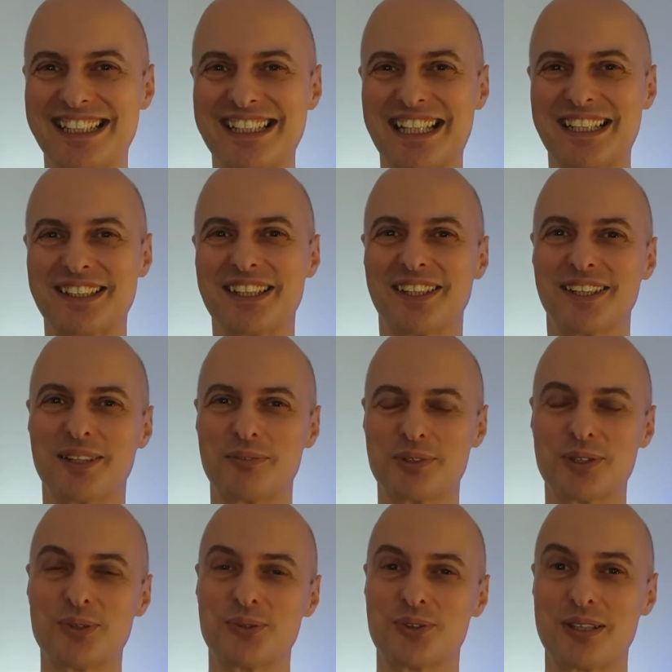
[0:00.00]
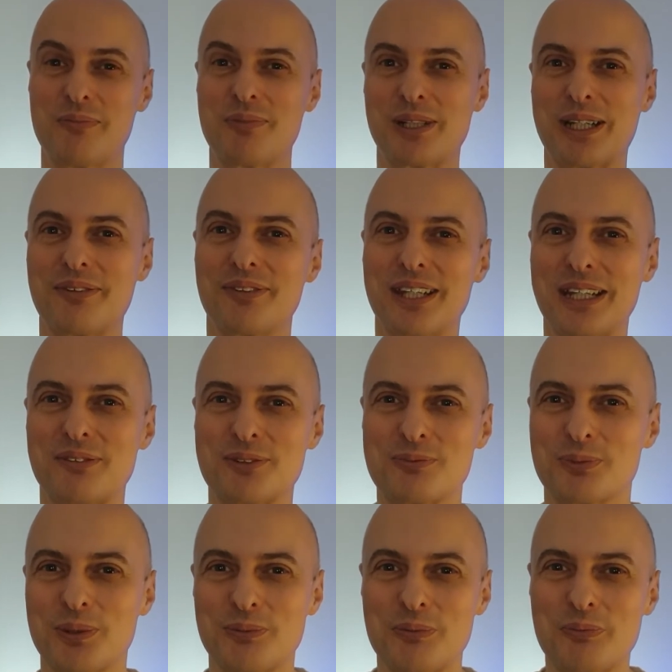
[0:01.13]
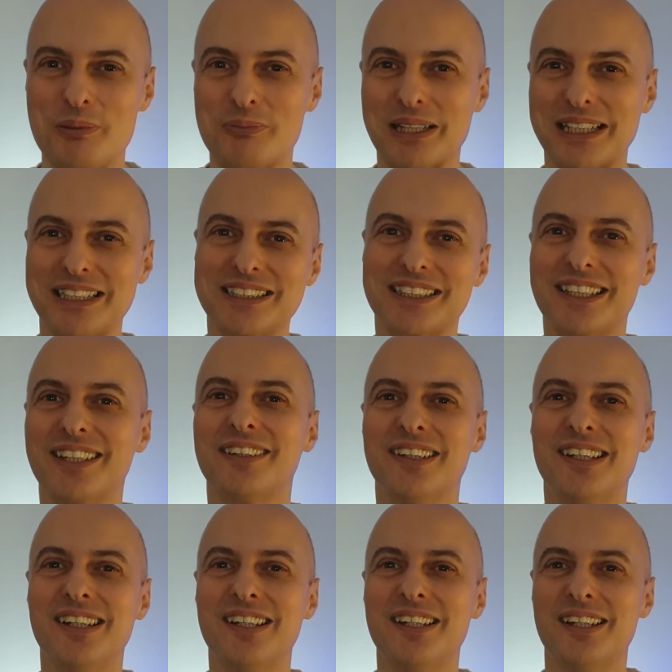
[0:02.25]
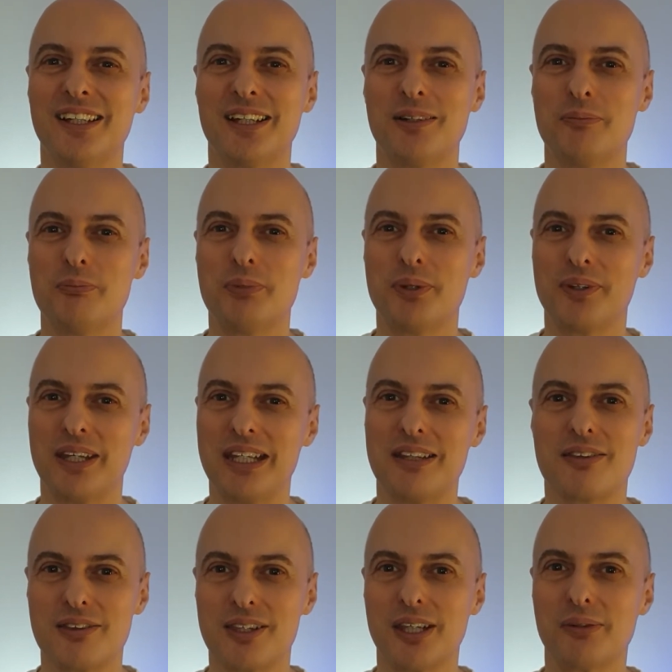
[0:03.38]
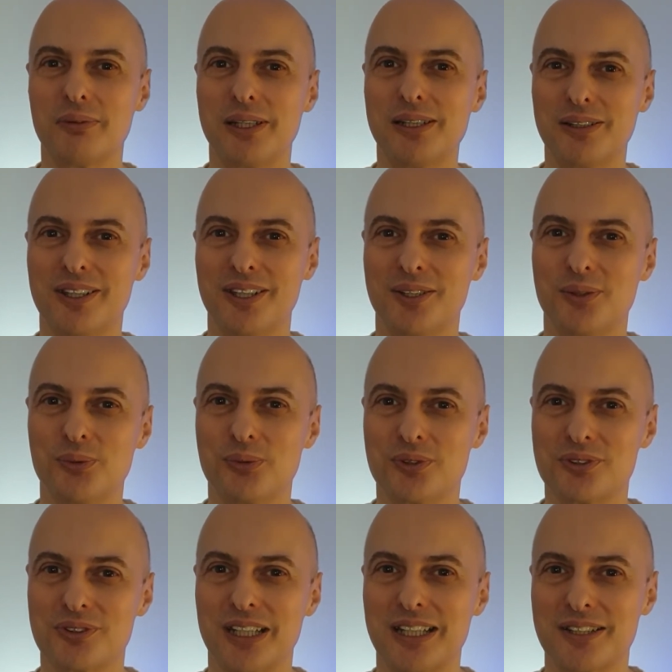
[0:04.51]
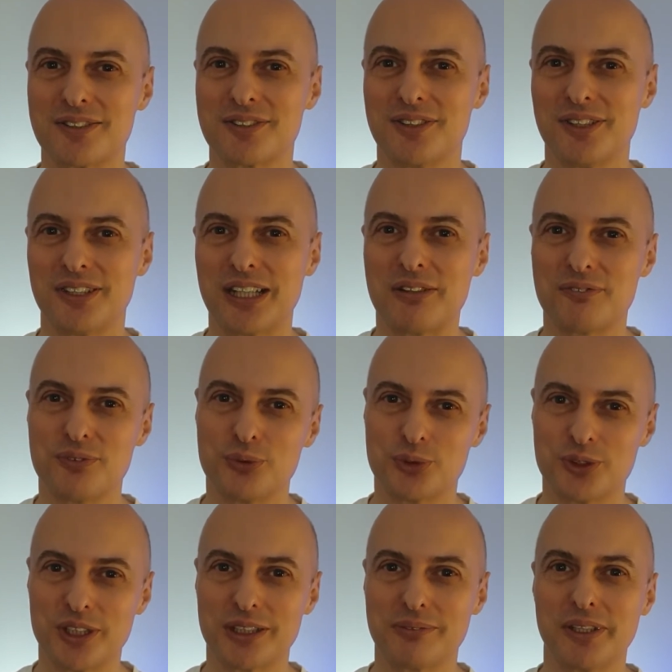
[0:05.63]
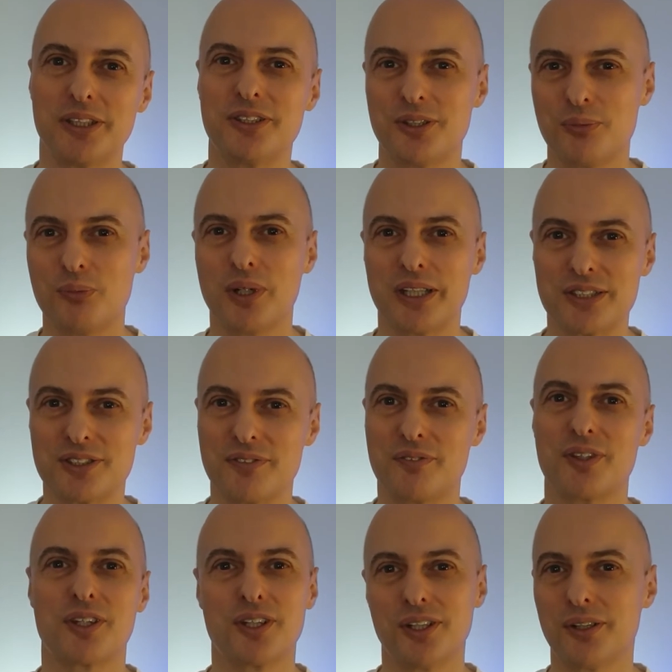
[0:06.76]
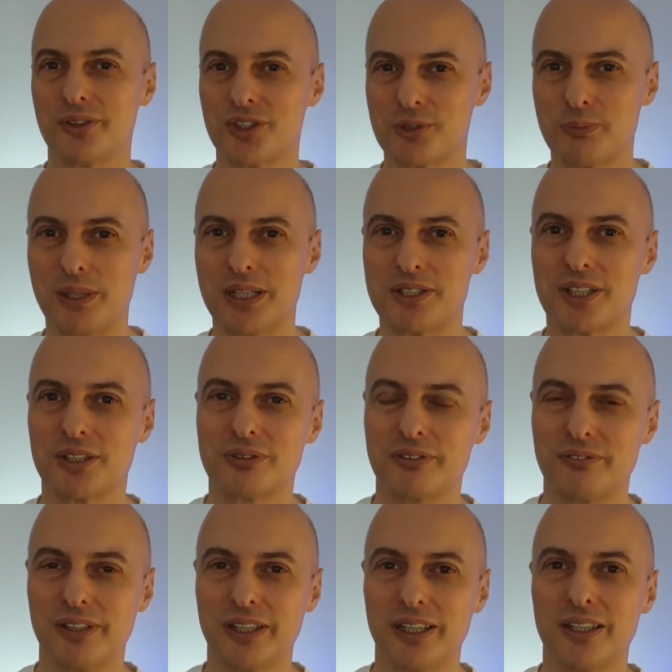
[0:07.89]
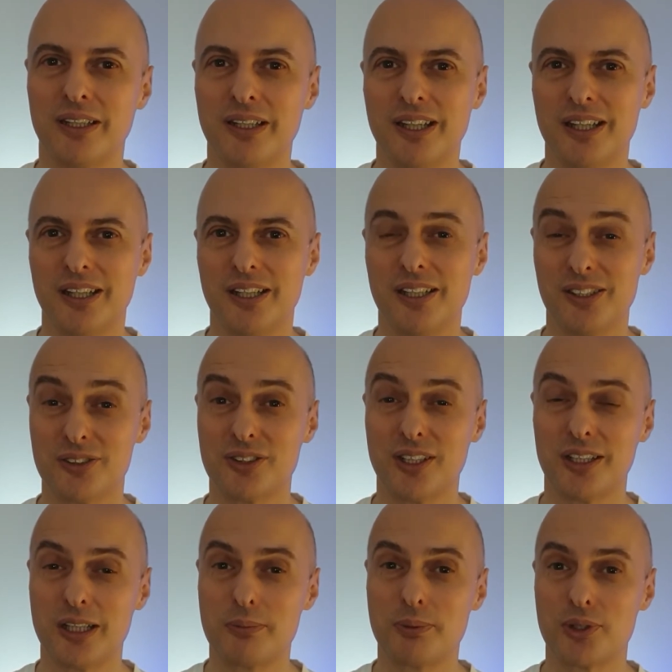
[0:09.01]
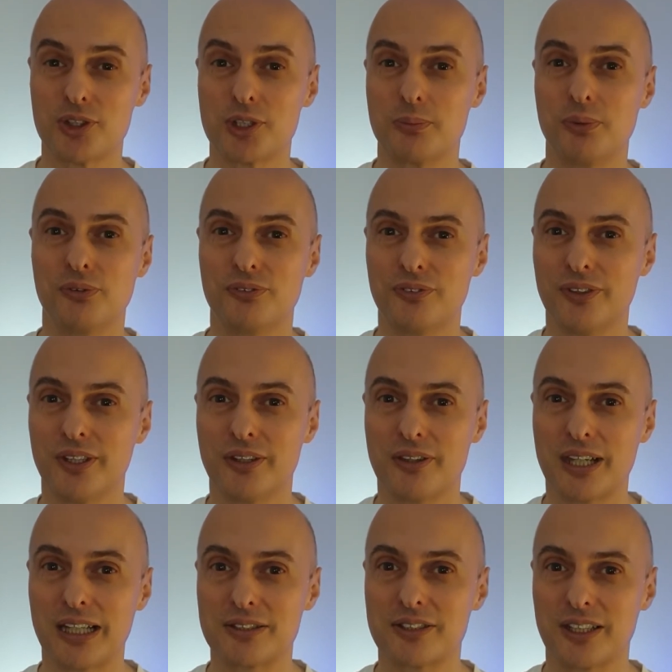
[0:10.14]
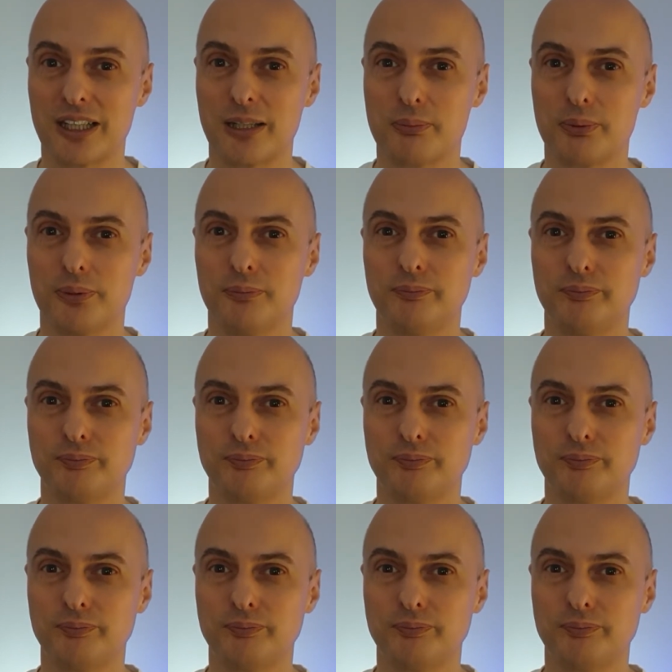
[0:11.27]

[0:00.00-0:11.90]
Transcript: that done. I'm sure someone out there has probably managed it. Um, but in theory, looking at all the stats and downforce generated and weights of the car and the speeds they're traveling at, it's certainly possible for that to happen.